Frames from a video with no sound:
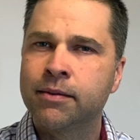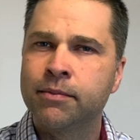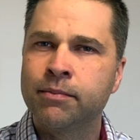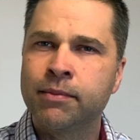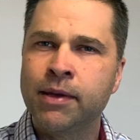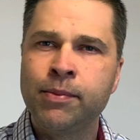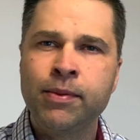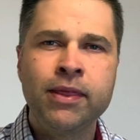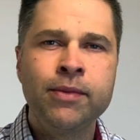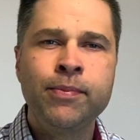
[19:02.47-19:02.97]

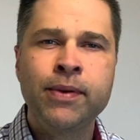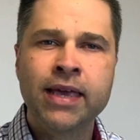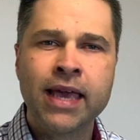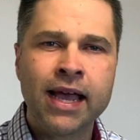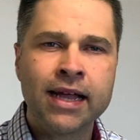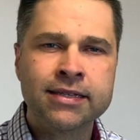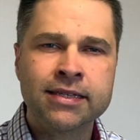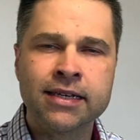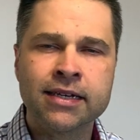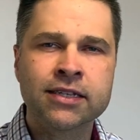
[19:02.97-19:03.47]
Maybe they
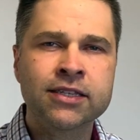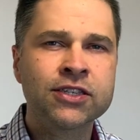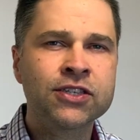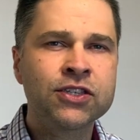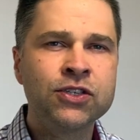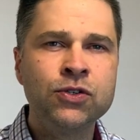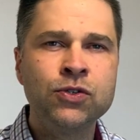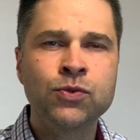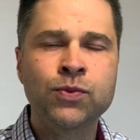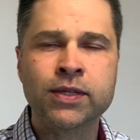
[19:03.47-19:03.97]
began to
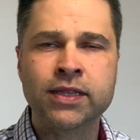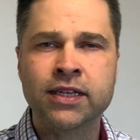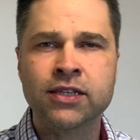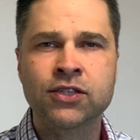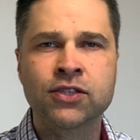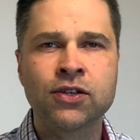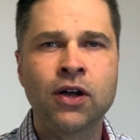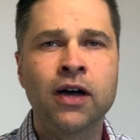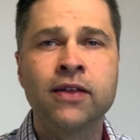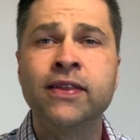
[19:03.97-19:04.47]
excuse what they
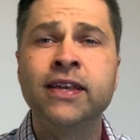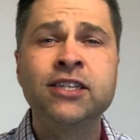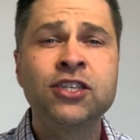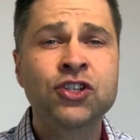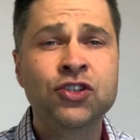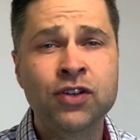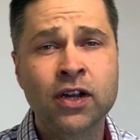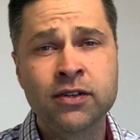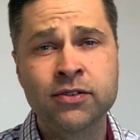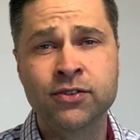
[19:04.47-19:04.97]
saw and they
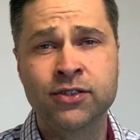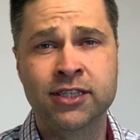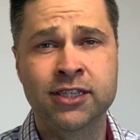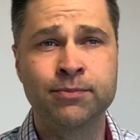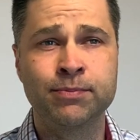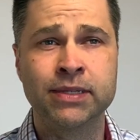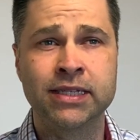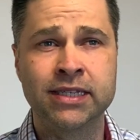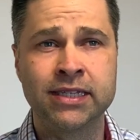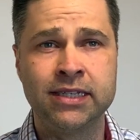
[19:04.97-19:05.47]
struggled to
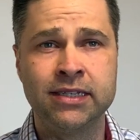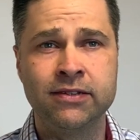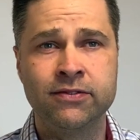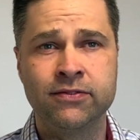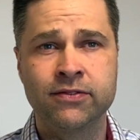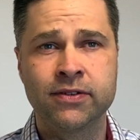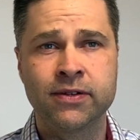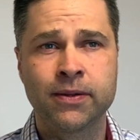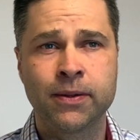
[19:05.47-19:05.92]
believe.